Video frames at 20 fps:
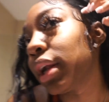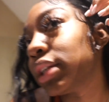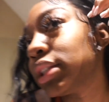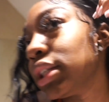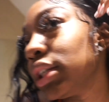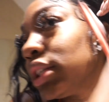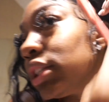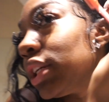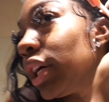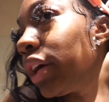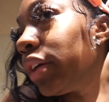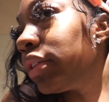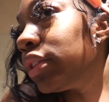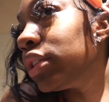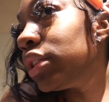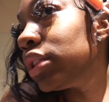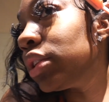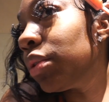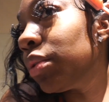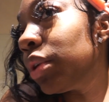I say this hair
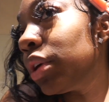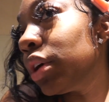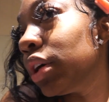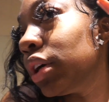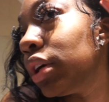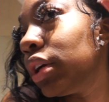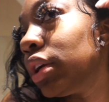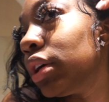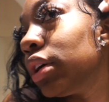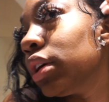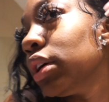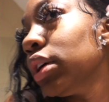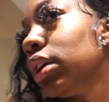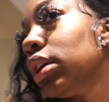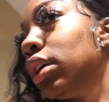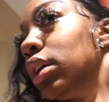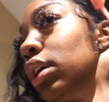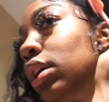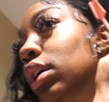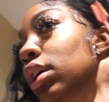is so good,
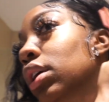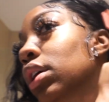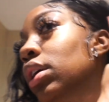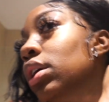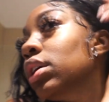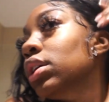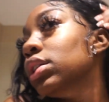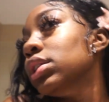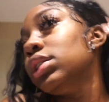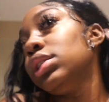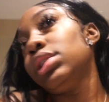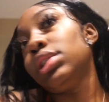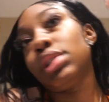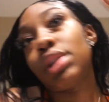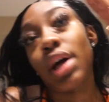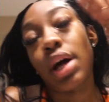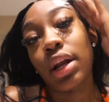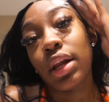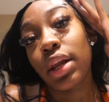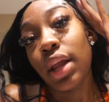it's
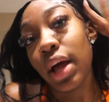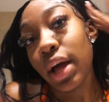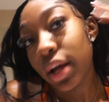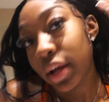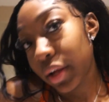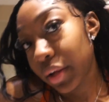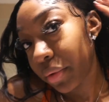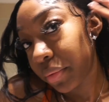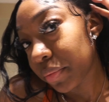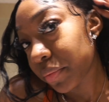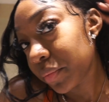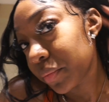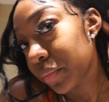not a lie.